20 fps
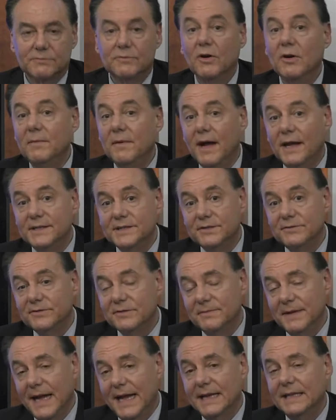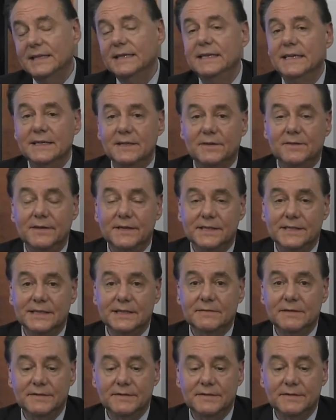Robots are dramatically increasing.